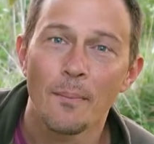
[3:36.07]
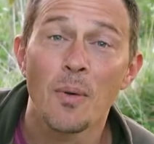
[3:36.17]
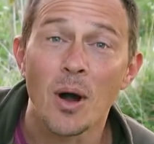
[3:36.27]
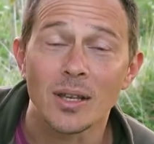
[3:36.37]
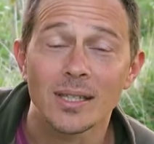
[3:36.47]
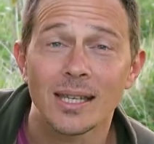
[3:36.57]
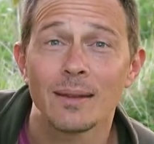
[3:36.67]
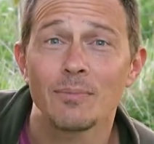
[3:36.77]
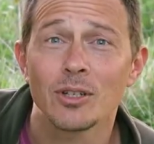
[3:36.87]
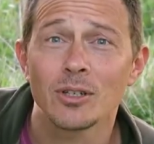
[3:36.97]
but
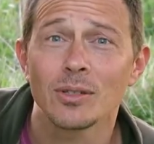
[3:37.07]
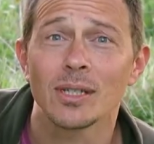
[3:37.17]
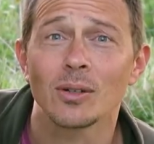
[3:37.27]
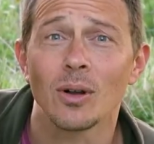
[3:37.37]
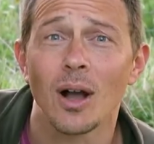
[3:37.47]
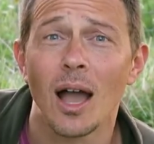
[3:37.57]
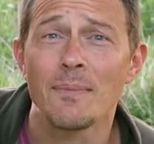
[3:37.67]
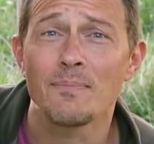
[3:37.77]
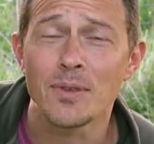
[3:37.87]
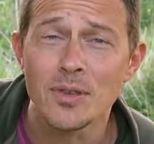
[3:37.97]
it produces
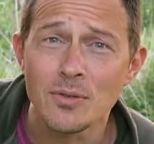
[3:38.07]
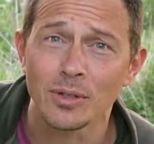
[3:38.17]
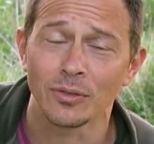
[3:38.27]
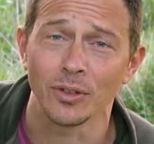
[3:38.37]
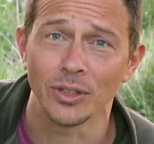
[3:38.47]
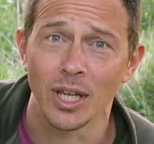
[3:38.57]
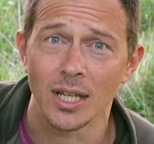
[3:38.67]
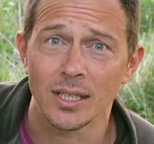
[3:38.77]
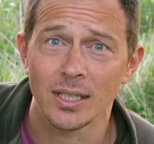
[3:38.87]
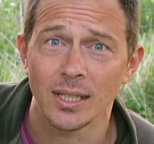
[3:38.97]
a beautiful
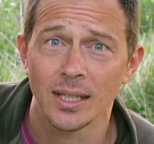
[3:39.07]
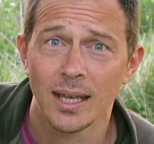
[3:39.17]
nut.